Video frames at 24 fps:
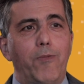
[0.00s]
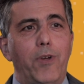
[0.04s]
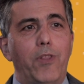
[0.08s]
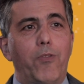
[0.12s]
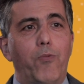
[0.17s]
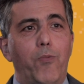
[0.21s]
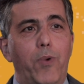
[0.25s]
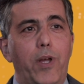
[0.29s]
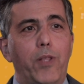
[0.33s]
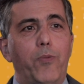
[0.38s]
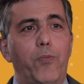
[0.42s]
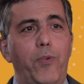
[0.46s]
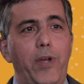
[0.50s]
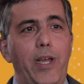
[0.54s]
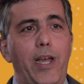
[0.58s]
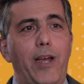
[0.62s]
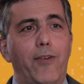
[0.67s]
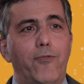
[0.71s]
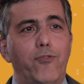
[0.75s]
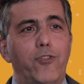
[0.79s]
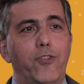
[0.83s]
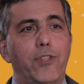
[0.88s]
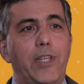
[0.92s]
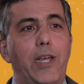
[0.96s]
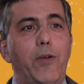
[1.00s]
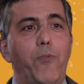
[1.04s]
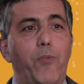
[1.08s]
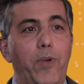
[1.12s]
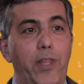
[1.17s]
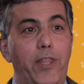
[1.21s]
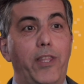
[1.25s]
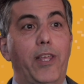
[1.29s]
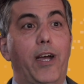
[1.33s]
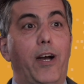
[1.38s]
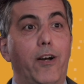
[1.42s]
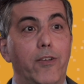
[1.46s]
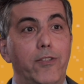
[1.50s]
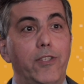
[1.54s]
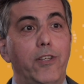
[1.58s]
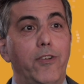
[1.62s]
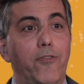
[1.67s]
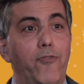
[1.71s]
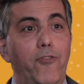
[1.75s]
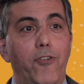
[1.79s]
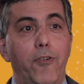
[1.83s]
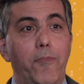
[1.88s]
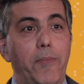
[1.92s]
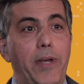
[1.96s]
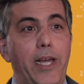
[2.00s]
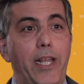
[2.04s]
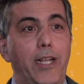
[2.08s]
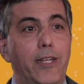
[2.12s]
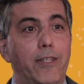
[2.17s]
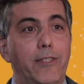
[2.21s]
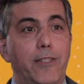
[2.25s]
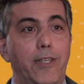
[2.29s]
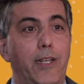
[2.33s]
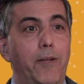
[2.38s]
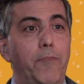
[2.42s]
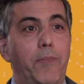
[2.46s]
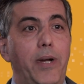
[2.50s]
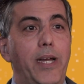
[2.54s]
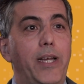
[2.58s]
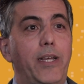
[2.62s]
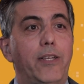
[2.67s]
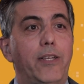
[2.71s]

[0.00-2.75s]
with what we have today without informatics? And my